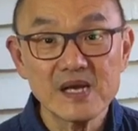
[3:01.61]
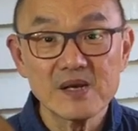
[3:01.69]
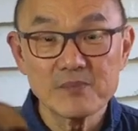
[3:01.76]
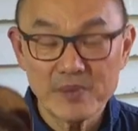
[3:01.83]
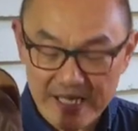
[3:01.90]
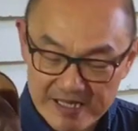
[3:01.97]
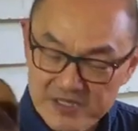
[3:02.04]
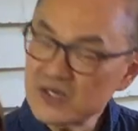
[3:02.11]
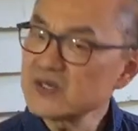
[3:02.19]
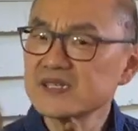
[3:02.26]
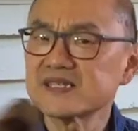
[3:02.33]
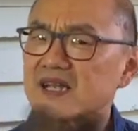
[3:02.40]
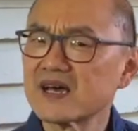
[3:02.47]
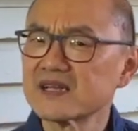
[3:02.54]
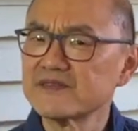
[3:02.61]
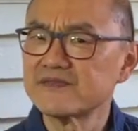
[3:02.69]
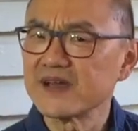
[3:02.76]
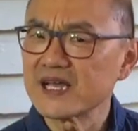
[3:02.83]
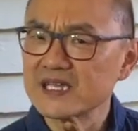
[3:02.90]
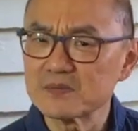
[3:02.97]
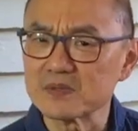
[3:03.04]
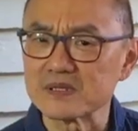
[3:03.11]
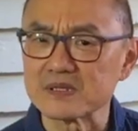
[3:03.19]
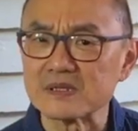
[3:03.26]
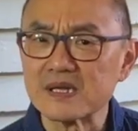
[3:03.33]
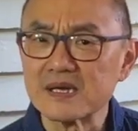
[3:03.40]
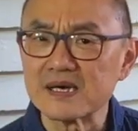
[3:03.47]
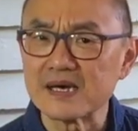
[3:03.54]
but I noticed they aren't available
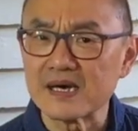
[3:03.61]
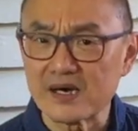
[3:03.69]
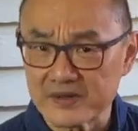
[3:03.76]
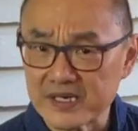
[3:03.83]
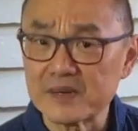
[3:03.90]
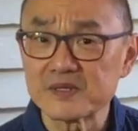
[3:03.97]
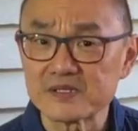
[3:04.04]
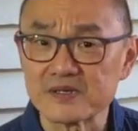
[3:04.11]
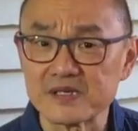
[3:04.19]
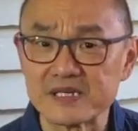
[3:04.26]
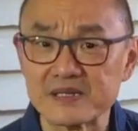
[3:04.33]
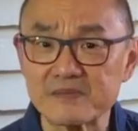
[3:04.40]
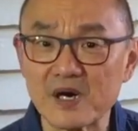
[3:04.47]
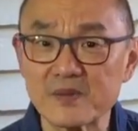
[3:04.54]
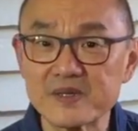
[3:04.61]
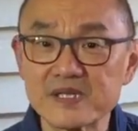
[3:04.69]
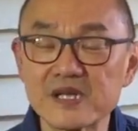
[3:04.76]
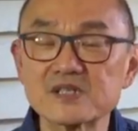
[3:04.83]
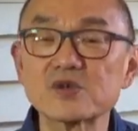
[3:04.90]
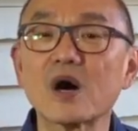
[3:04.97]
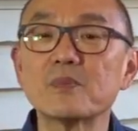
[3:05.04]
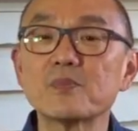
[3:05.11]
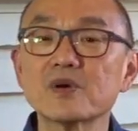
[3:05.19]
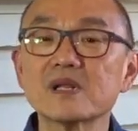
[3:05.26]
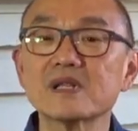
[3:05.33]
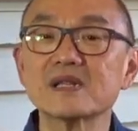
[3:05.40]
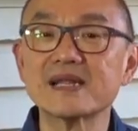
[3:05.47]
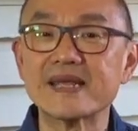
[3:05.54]
uh, on Amazon at the moment, so I'll put a
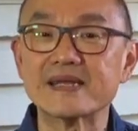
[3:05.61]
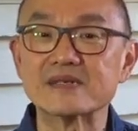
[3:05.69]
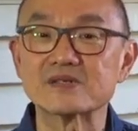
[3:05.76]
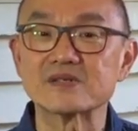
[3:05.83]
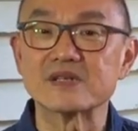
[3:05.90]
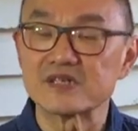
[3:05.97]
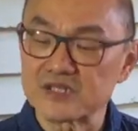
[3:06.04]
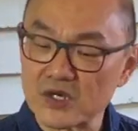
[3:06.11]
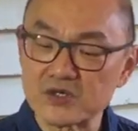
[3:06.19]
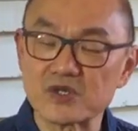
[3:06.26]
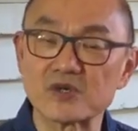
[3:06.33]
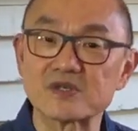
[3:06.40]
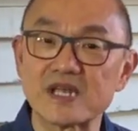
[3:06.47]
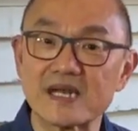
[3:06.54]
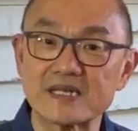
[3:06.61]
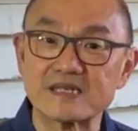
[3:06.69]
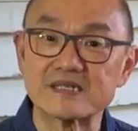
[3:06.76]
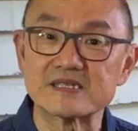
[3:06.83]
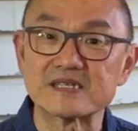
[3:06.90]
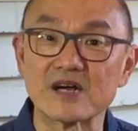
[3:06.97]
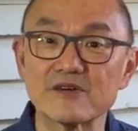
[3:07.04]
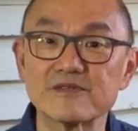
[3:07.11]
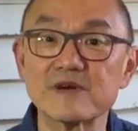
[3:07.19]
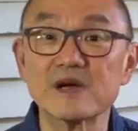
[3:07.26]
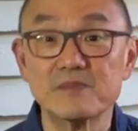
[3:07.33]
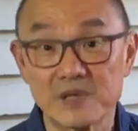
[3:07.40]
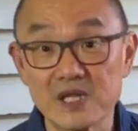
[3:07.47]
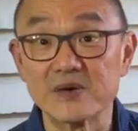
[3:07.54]
link to the Soto site itself
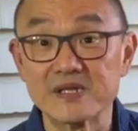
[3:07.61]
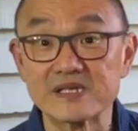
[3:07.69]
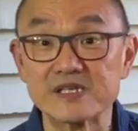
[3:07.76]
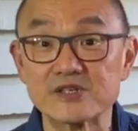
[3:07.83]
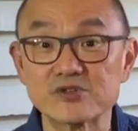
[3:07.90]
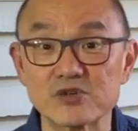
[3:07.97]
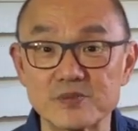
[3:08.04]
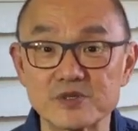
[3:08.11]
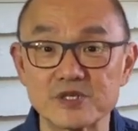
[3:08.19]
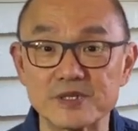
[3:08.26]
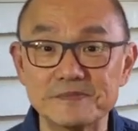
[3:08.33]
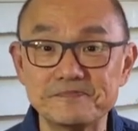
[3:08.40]
below in the description.